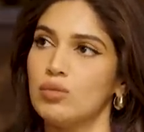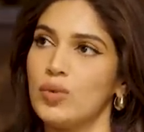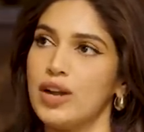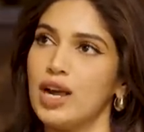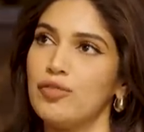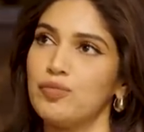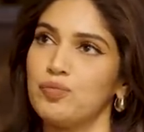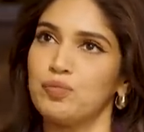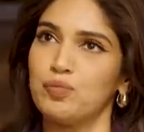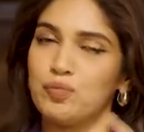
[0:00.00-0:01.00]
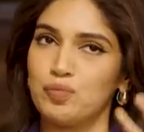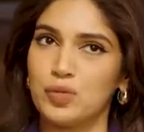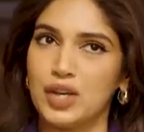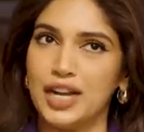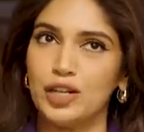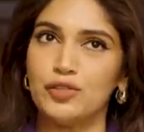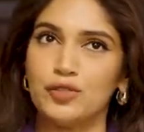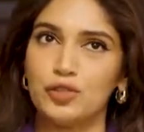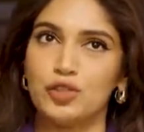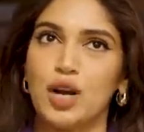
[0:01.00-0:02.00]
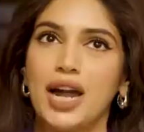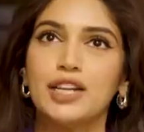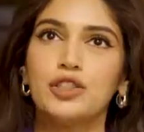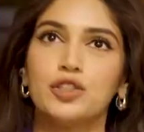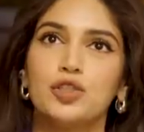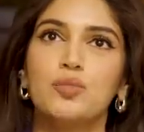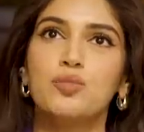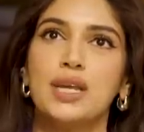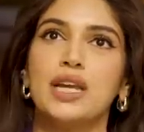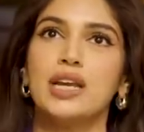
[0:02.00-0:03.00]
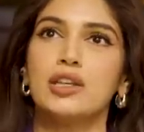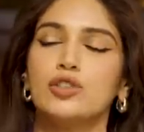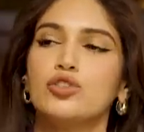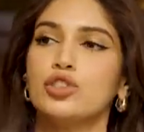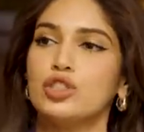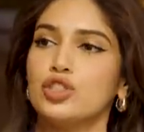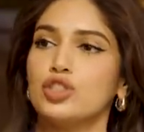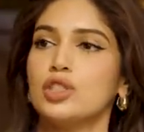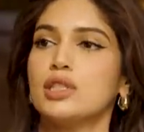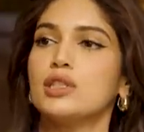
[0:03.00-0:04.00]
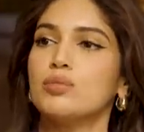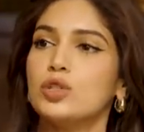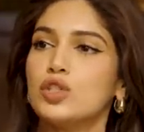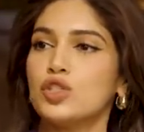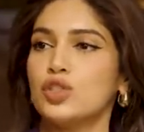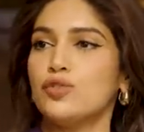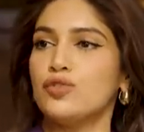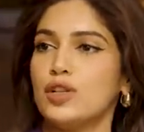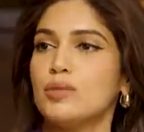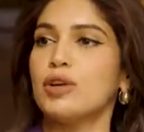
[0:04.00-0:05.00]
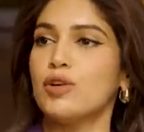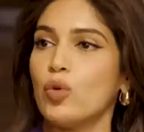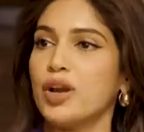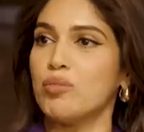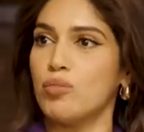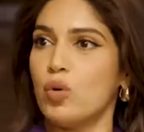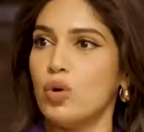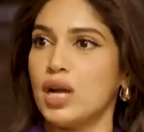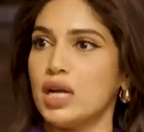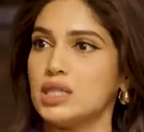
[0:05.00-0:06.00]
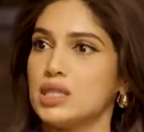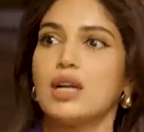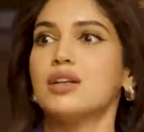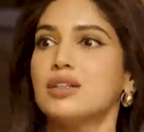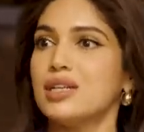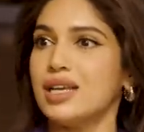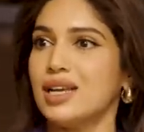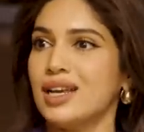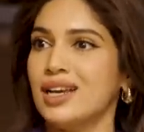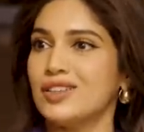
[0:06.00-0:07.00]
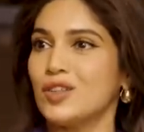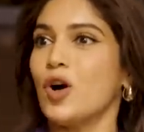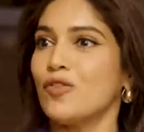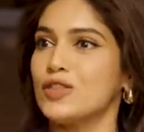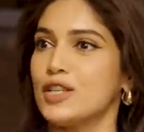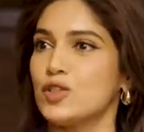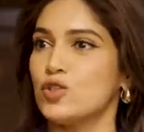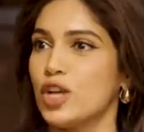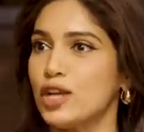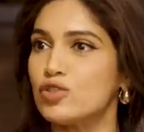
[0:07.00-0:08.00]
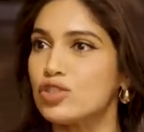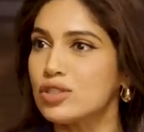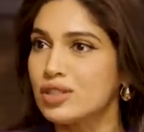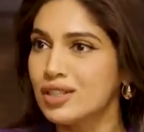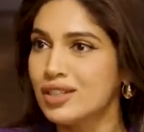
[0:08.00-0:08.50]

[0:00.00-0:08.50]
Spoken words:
I've kind of tried to be in a traditional commercial film heroine mold and suddenly the conversation changed,